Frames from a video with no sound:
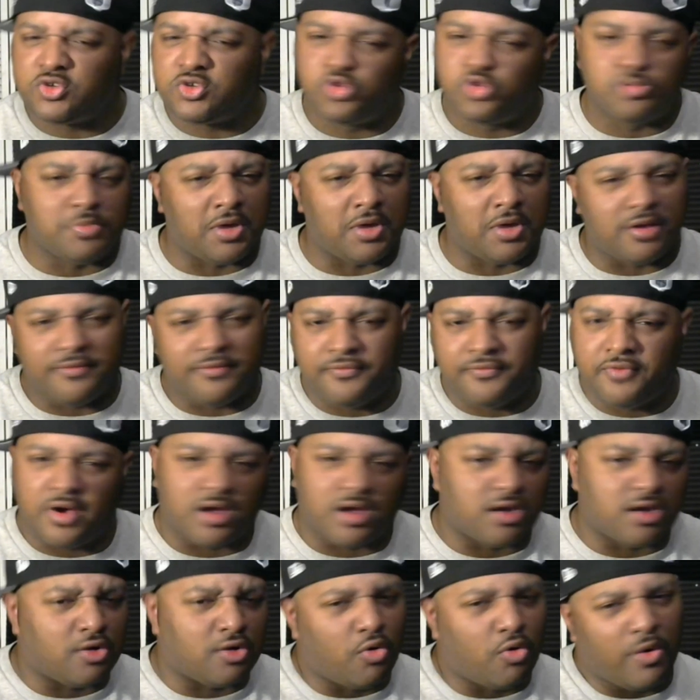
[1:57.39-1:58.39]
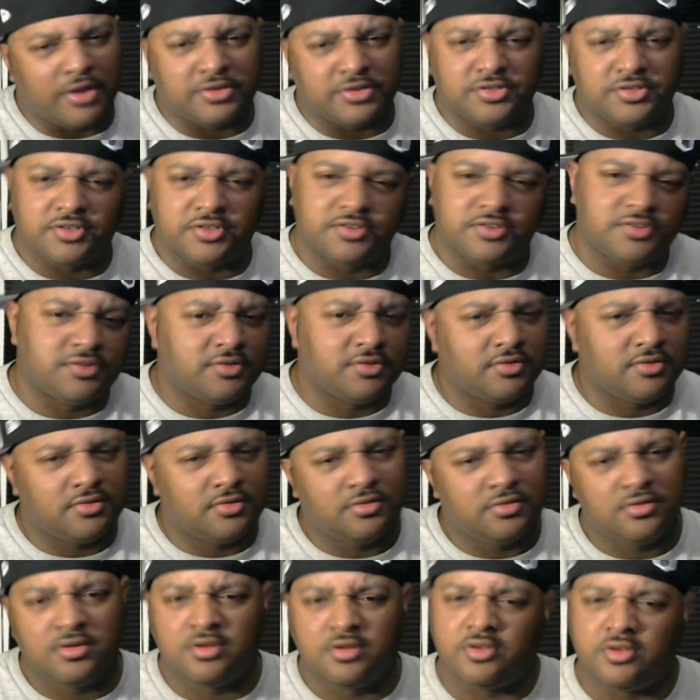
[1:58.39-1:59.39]
no motherfucking questions.
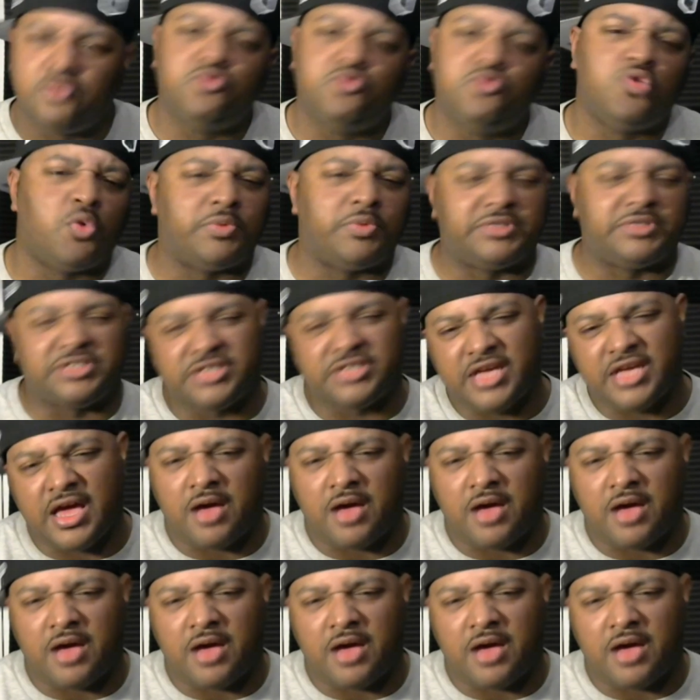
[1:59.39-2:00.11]
You know what I'm saying?